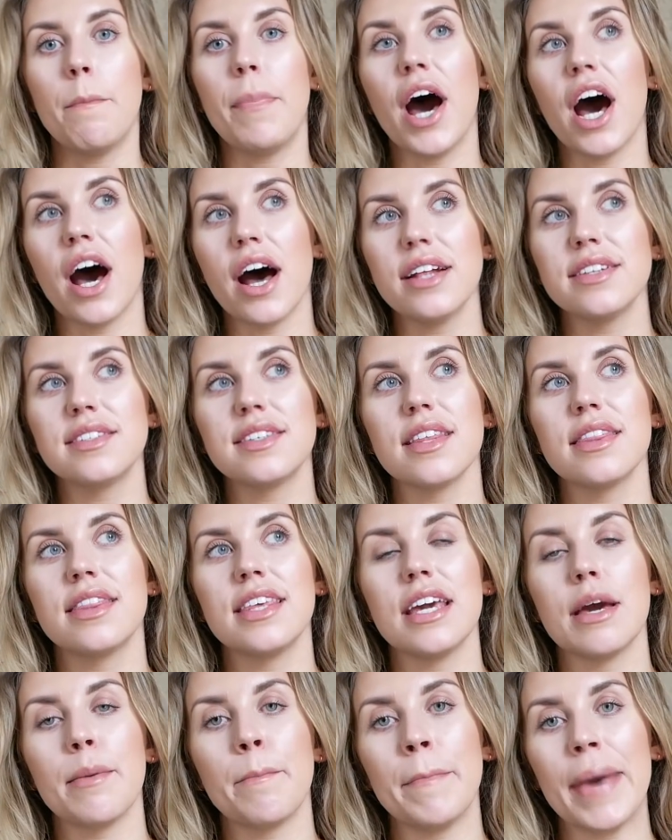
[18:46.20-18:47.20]
but
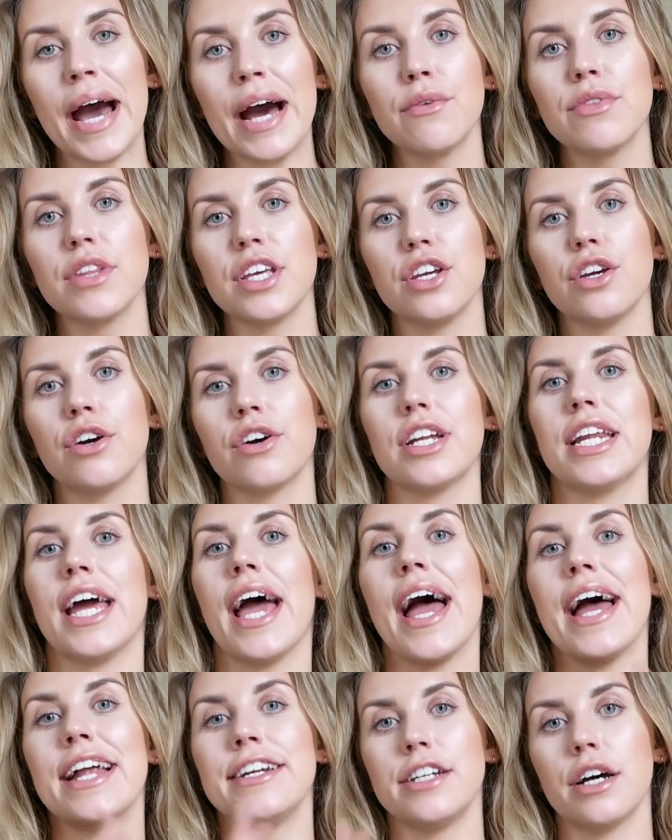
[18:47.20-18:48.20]
the amount that you're
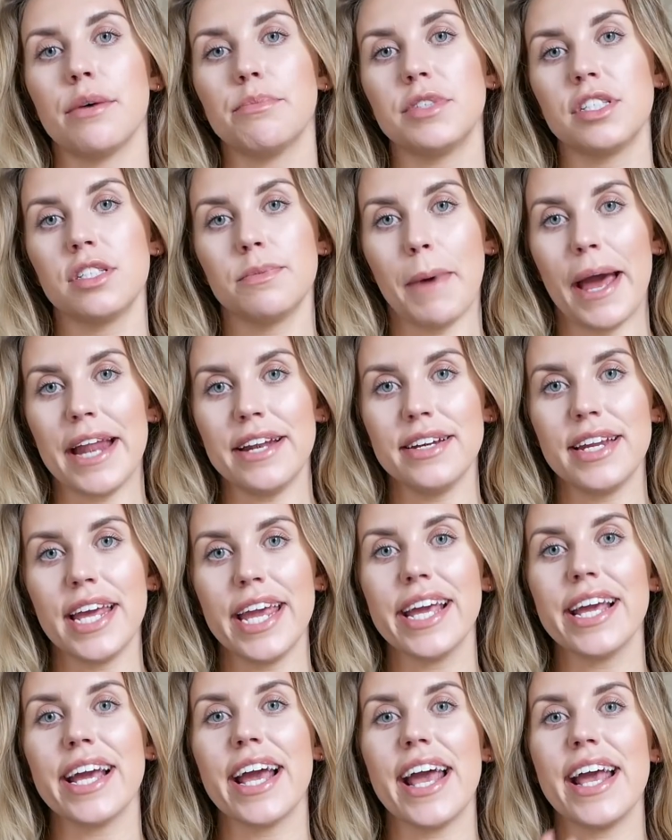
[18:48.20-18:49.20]
gonna end up
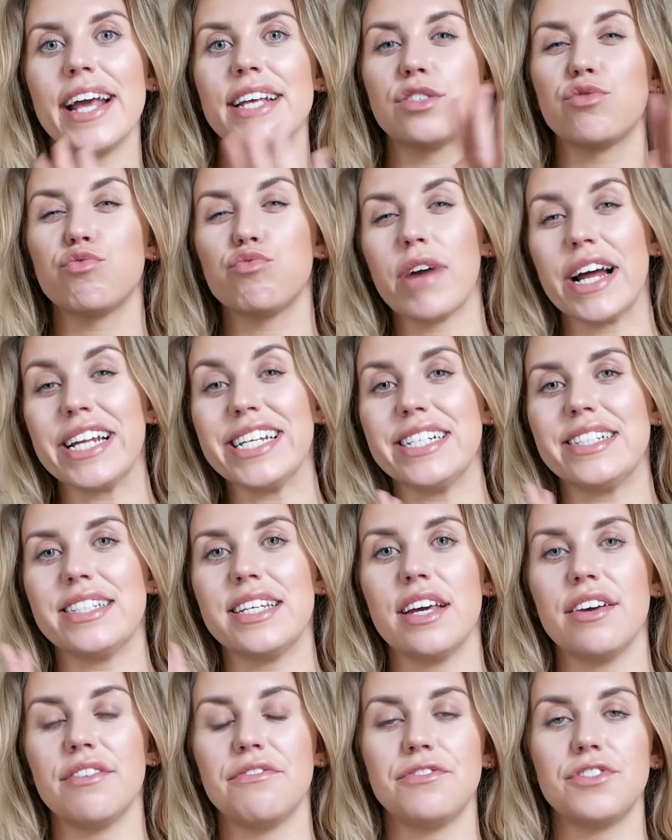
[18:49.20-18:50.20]
spending is
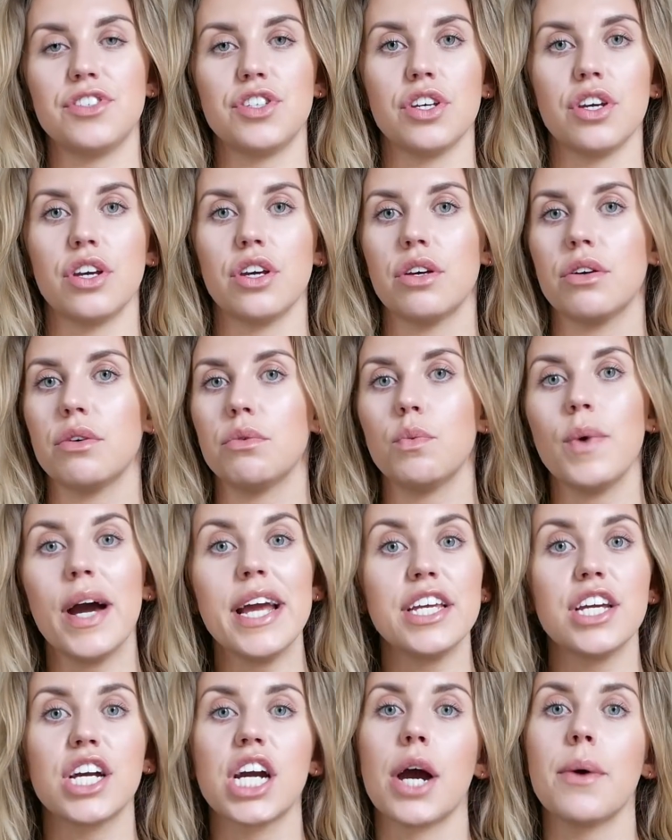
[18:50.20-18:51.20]
relative to
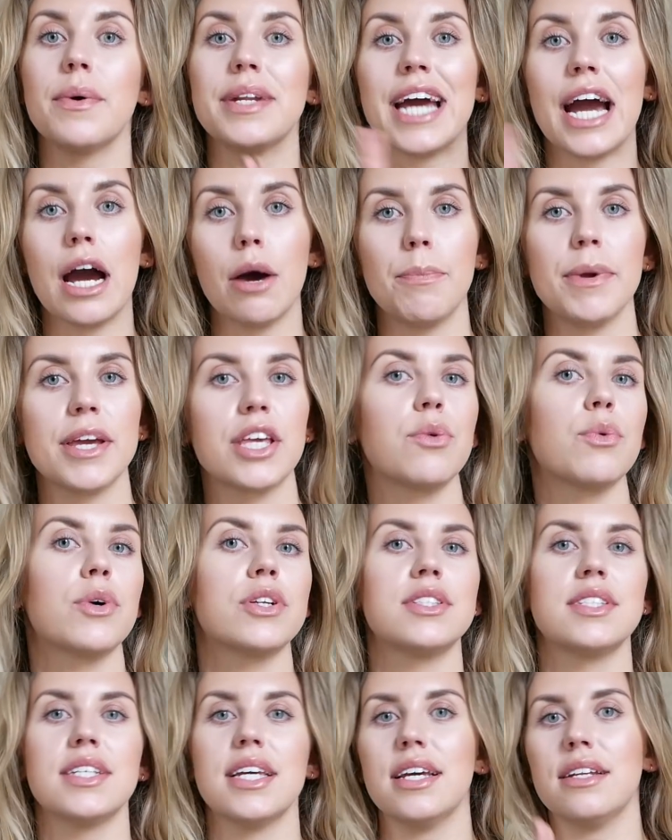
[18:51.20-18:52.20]
where you go and how big you
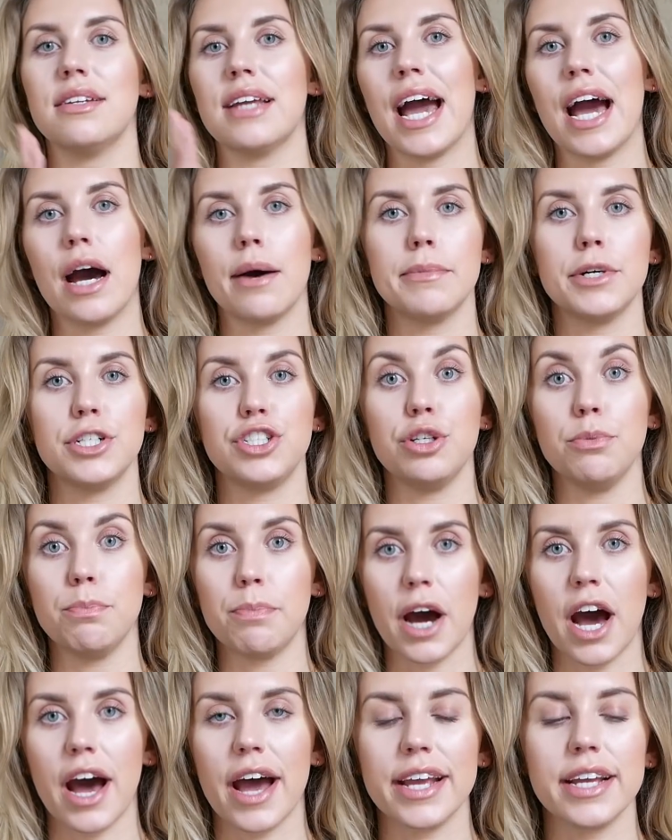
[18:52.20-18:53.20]
want it and how much you
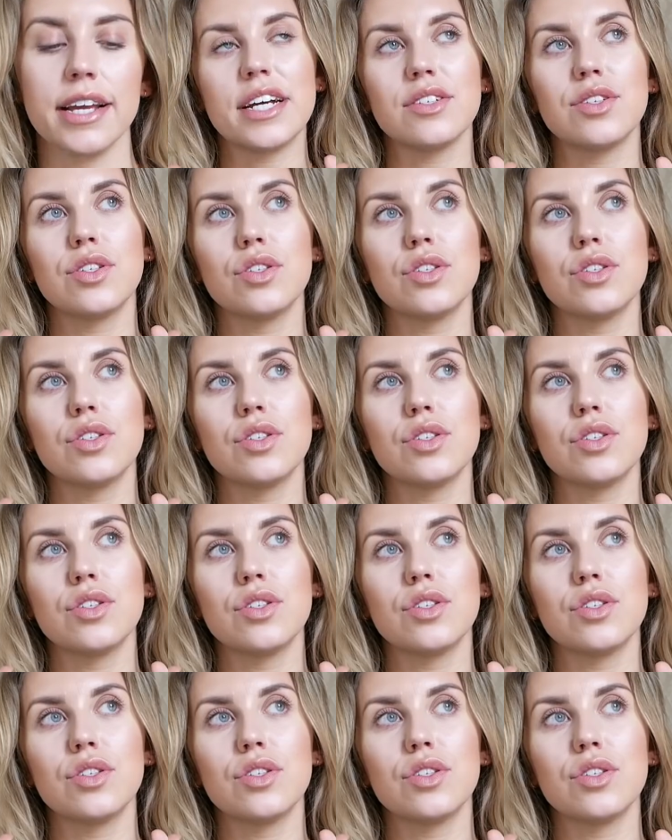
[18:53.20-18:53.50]
buy. I